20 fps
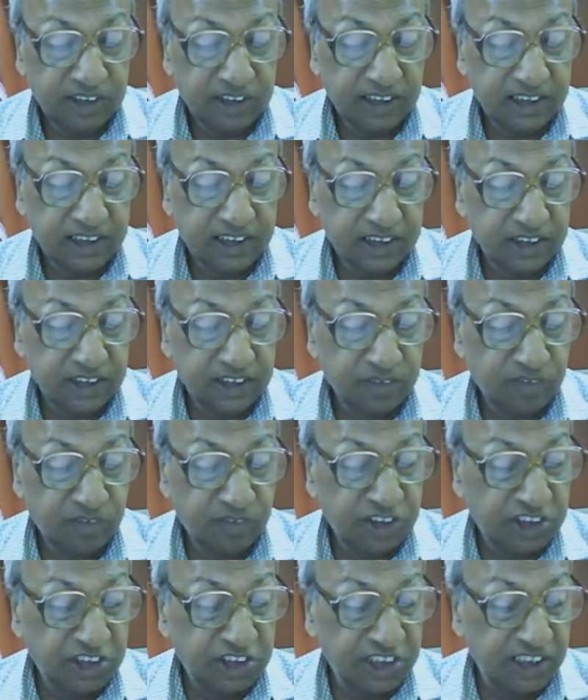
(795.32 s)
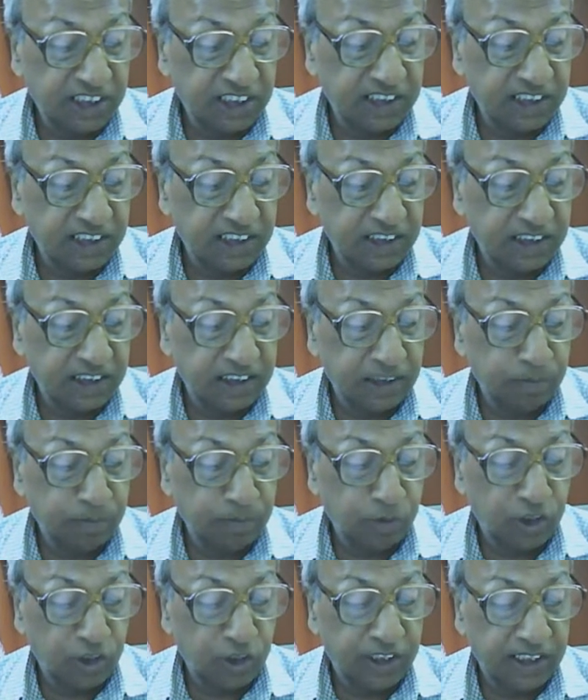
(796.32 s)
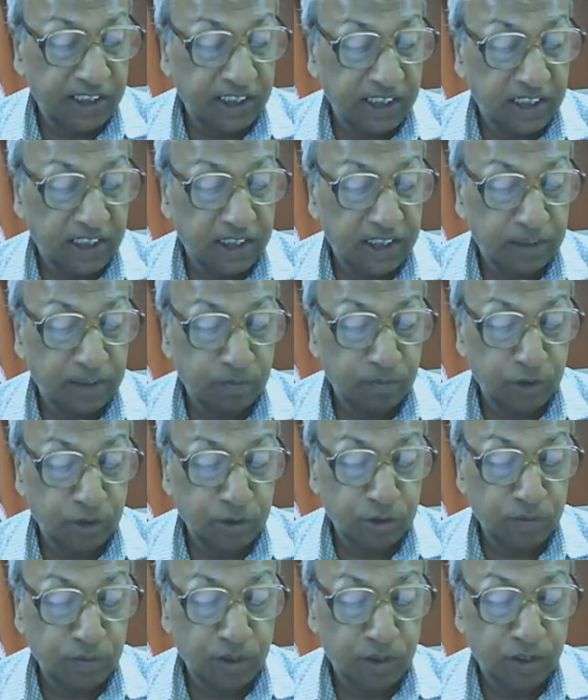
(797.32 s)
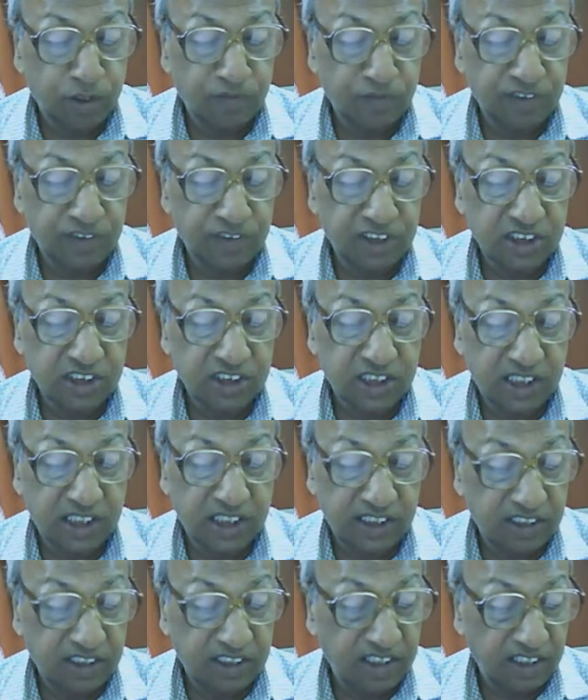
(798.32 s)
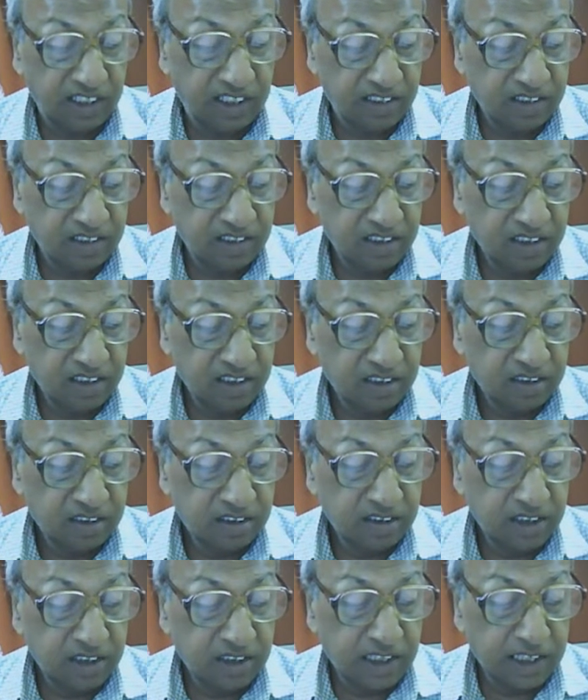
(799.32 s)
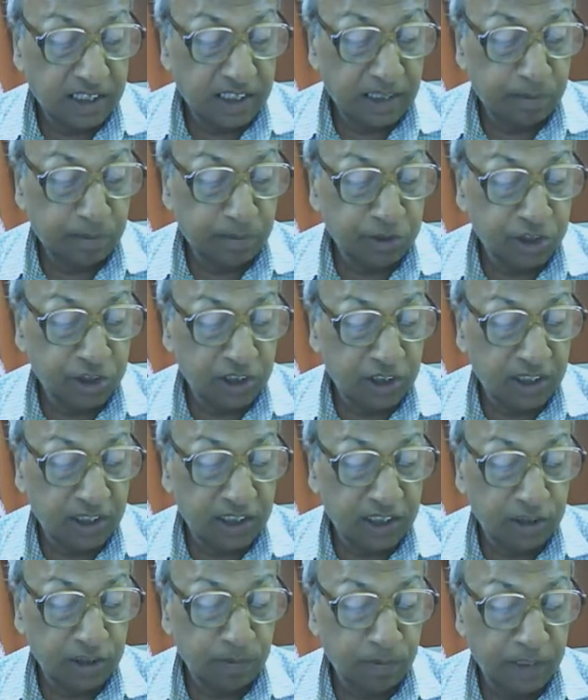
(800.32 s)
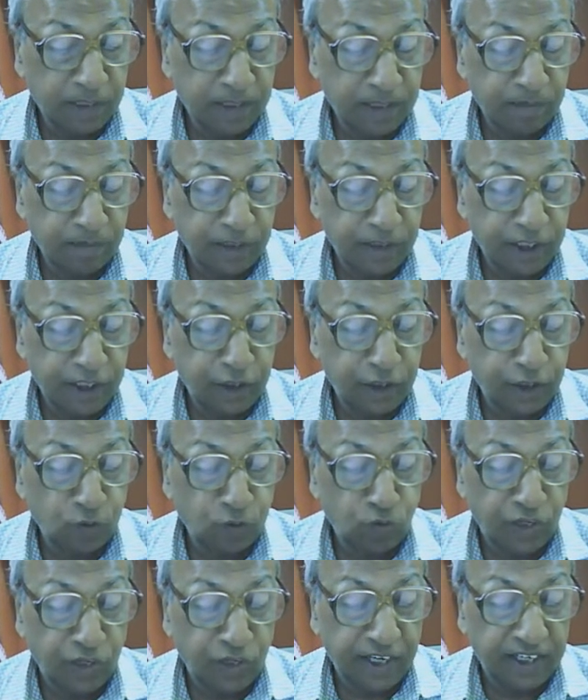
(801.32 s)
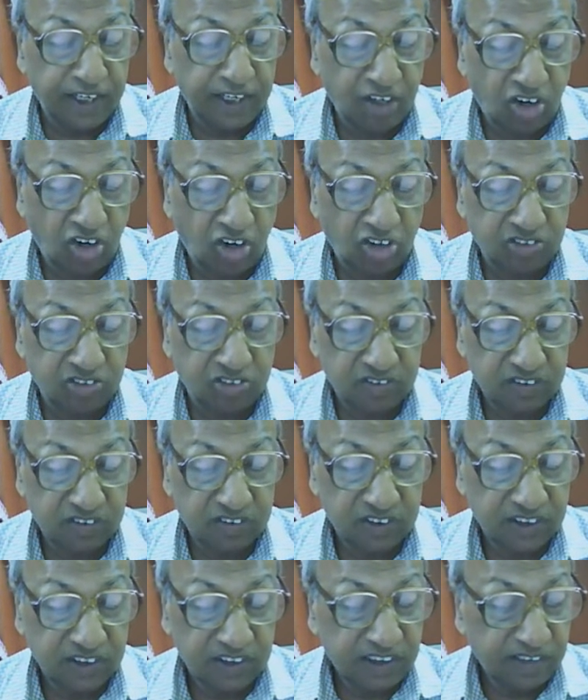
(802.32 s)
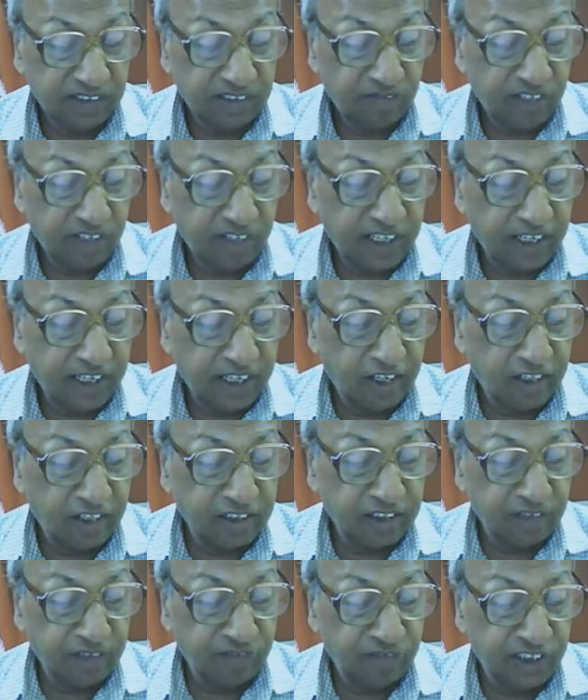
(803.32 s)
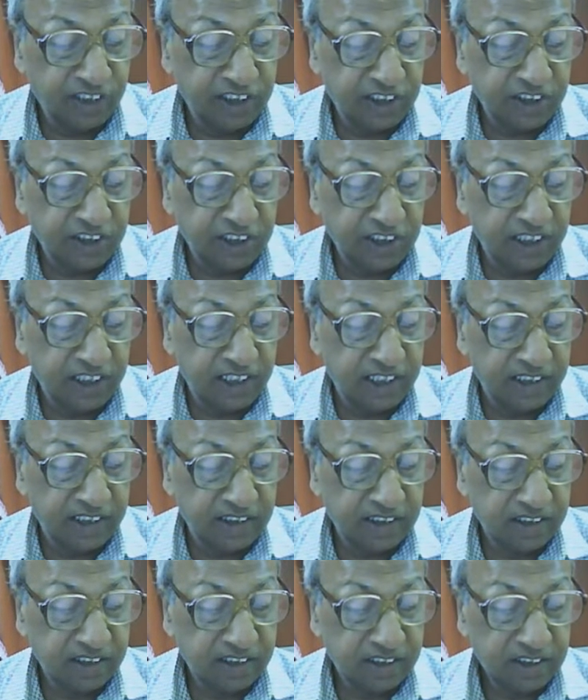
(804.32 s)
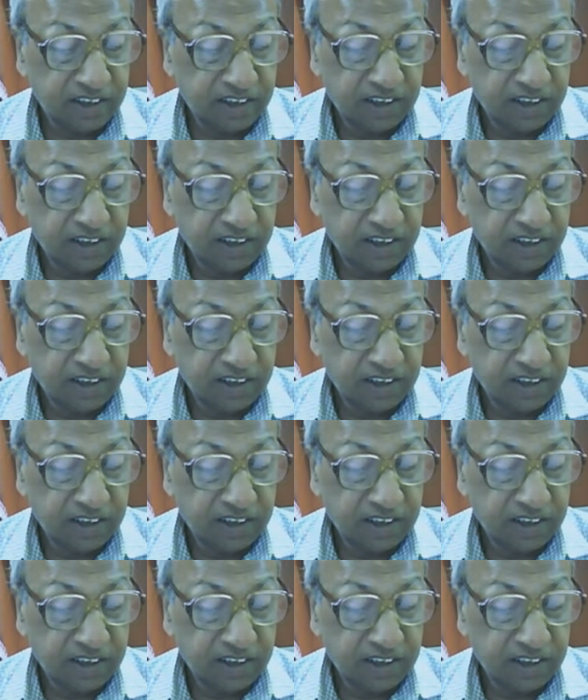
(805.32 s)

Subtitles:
which has vitiated the political atmosphere of this country. The corruption has become day-to-day talk. We cannot differentiate